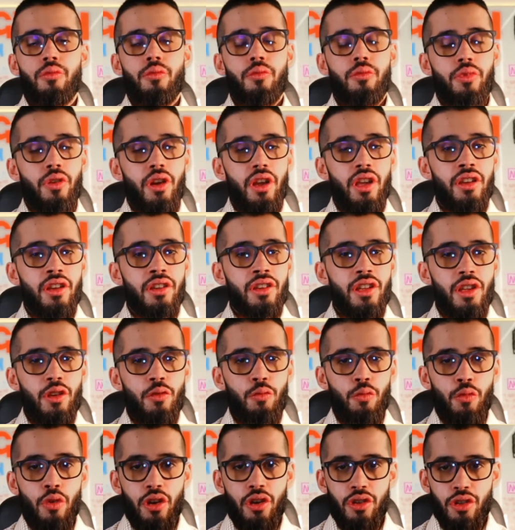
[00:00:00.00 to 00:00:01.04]
pretty
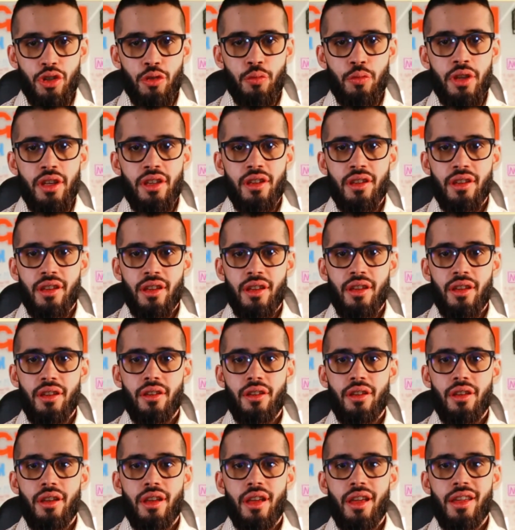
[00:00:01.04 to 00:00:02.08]
much speak
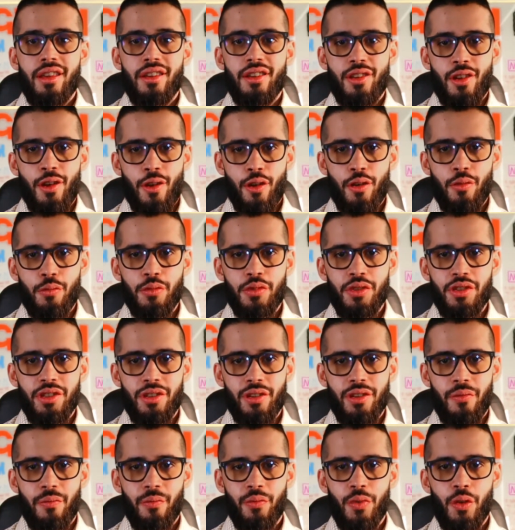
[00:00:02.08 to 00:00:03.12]
in
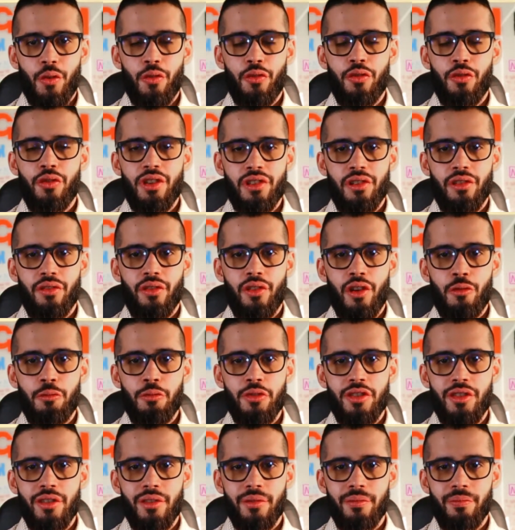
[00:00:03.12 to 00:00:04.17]
terms of phrasal
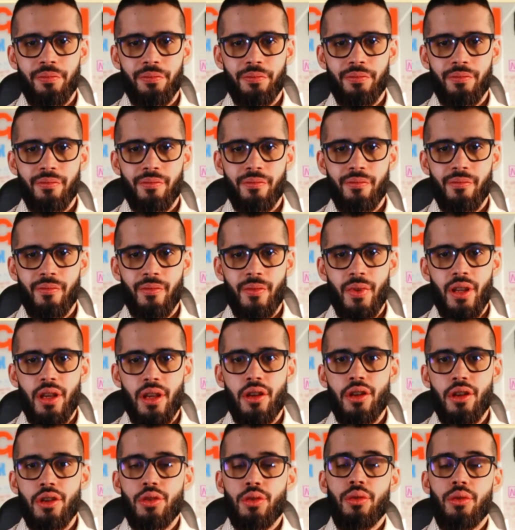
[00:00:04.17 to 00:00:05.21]
verbs.
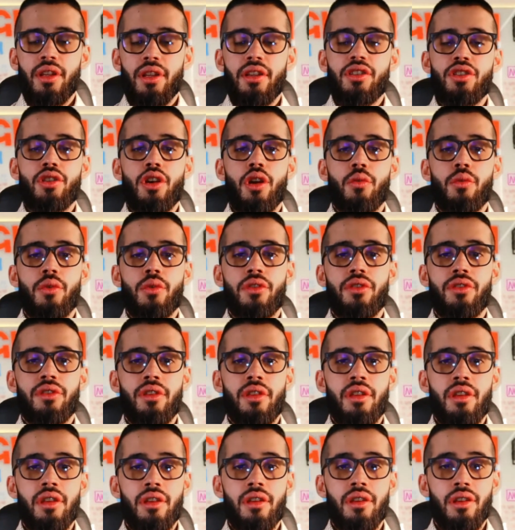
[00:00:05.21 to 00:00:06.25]
So let's start with
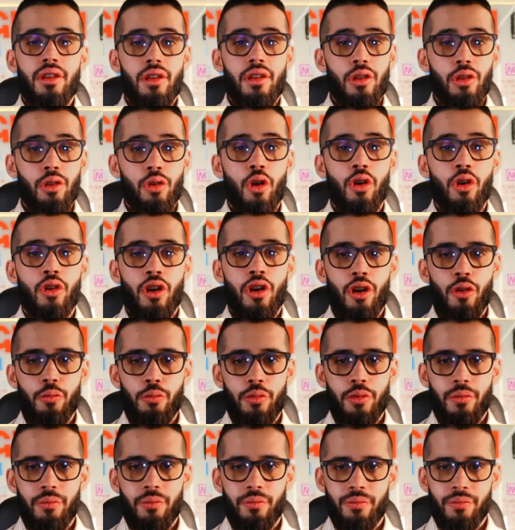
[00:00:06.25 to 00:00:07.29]
the lock up.
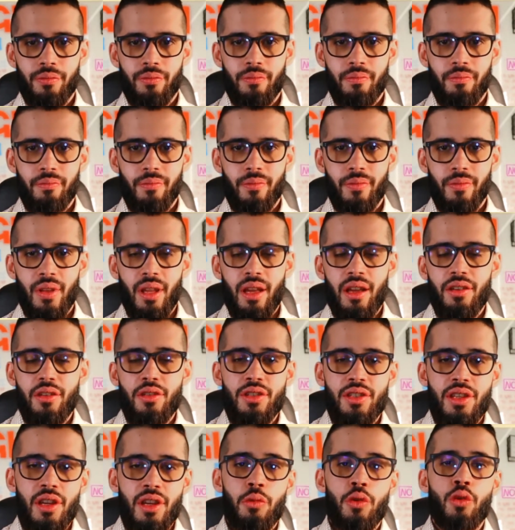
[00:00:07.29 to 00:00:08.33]
I could
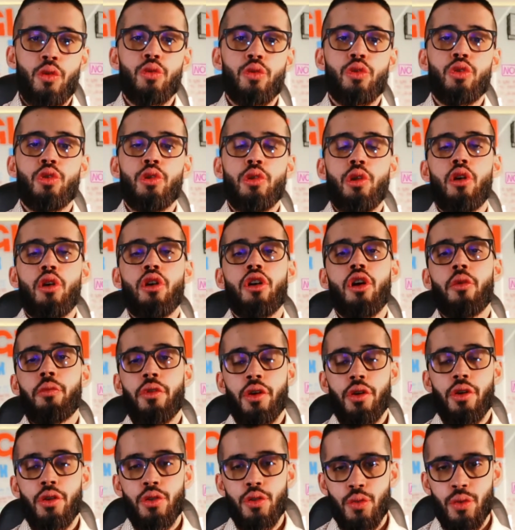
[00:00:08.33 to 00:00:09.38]
say I'm going to lock up the
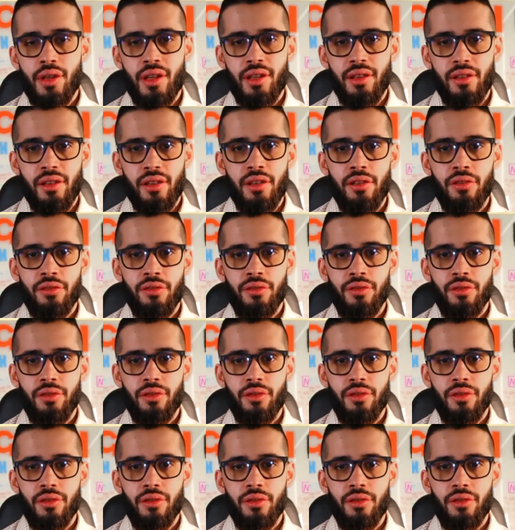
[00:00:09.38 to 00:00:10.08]
house when I leave.